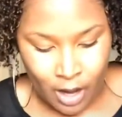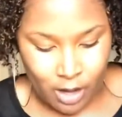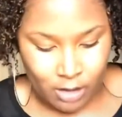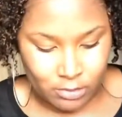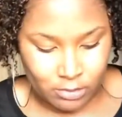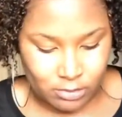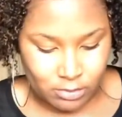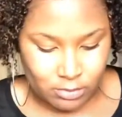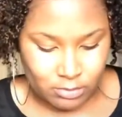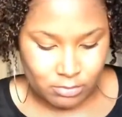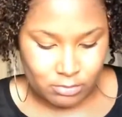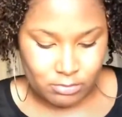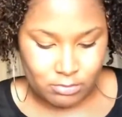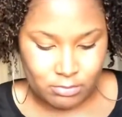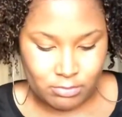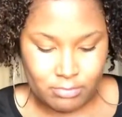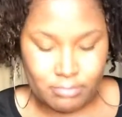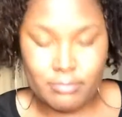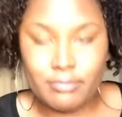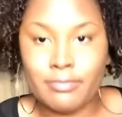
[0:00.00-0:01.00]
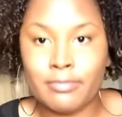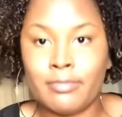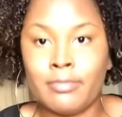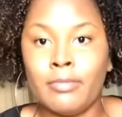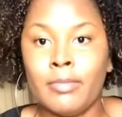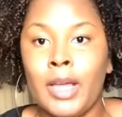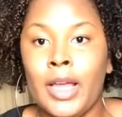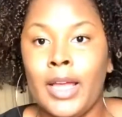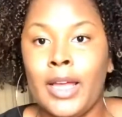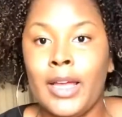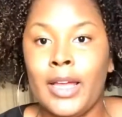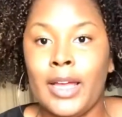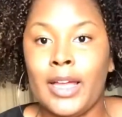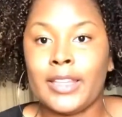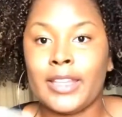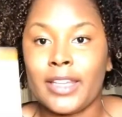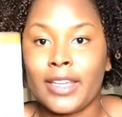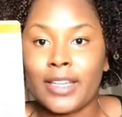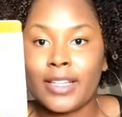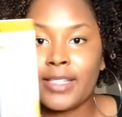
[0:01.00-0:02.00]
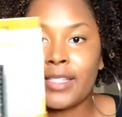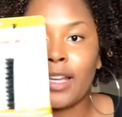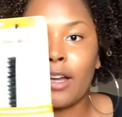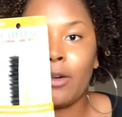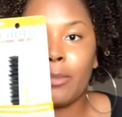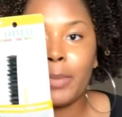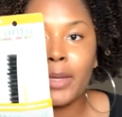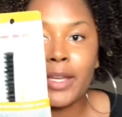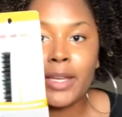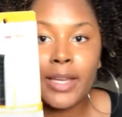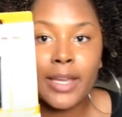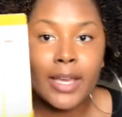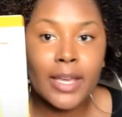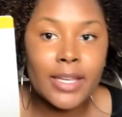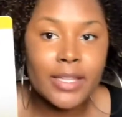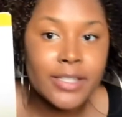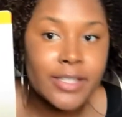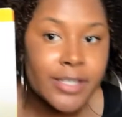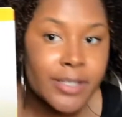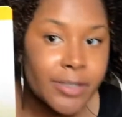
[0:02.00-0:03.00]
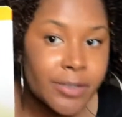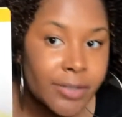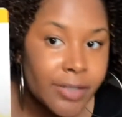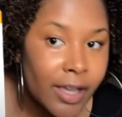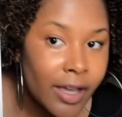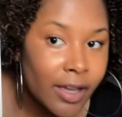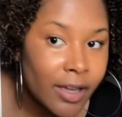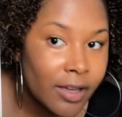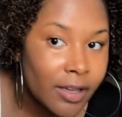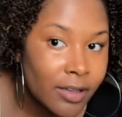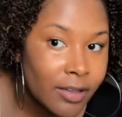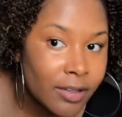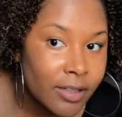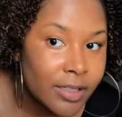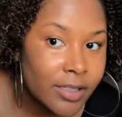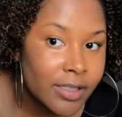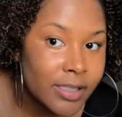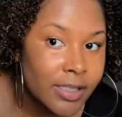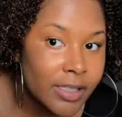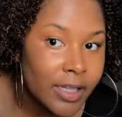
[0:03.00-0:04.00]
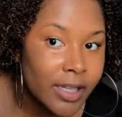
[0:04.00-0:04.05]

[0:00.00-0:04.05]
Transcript: Ooh. Think it's gonna be a can too, y'all. It's a